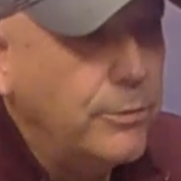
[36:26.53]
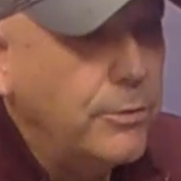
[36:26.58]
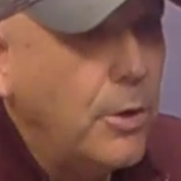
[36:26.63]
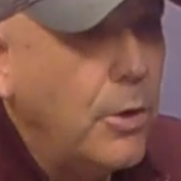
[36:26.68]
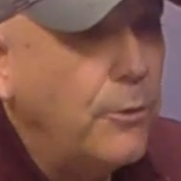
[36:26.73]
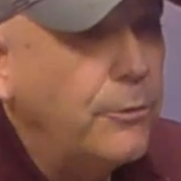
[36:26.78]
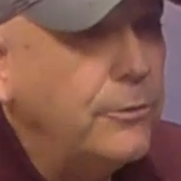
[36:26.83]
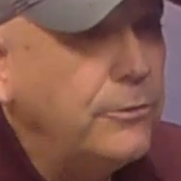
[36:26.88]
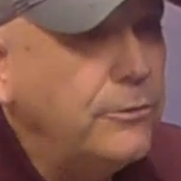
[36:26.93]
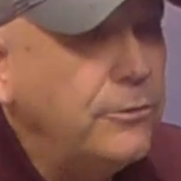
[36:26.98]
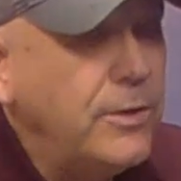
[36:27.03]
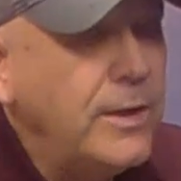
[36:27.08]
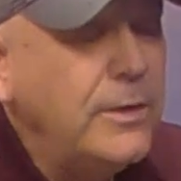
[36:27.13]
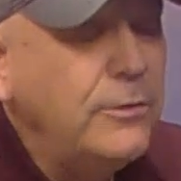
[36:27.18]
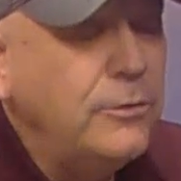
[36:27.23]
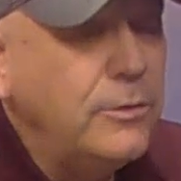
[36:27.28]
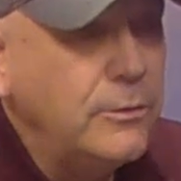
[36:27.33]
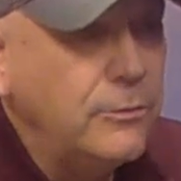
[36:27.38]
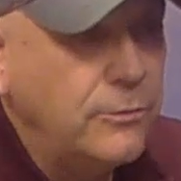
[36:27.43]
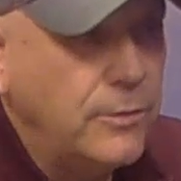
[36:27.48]
with all the
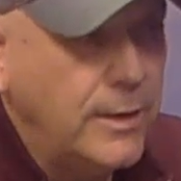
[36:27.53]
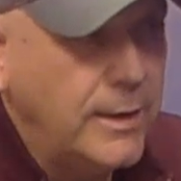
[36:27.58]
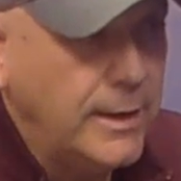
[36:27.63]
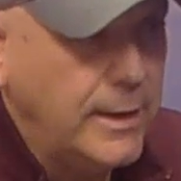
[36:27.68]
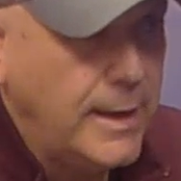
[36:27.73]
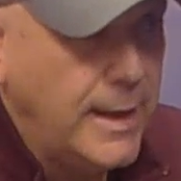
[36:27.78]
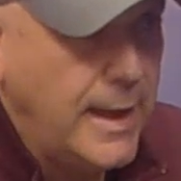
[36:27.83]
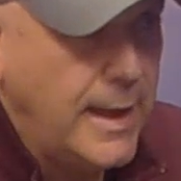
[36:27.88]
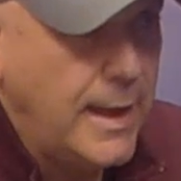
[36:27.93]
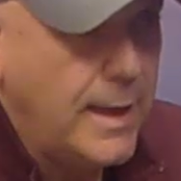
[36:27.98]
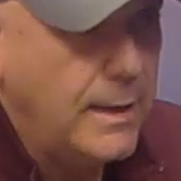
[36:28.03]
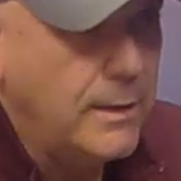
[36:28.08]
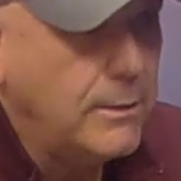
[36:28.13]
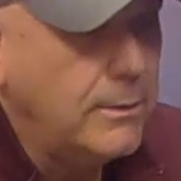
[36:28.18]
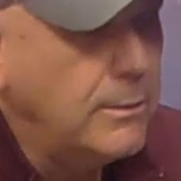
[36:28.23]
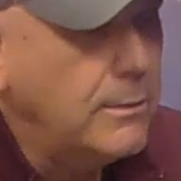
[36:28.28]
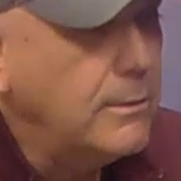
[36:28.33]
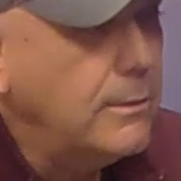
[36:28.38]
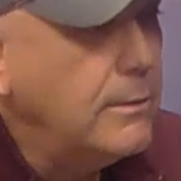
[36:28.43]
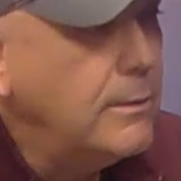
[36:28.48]
teachings that he'd had,